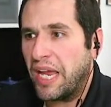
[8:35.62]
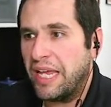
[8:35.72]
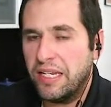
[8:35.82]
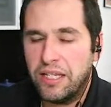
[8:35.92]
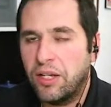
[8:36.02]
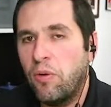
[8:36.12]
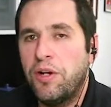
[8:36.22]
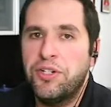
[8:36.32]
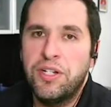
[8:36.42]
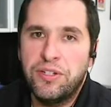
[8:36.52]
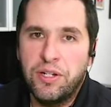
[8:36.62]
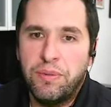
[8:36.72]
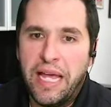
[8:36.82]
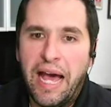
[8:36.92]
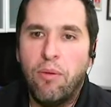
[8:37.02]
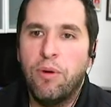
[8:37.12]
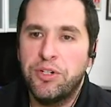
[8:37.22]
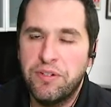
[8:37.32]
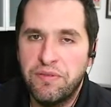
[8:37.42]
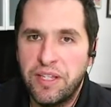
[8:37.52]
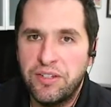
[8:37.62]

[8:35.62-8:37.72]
And the question is going to be how much of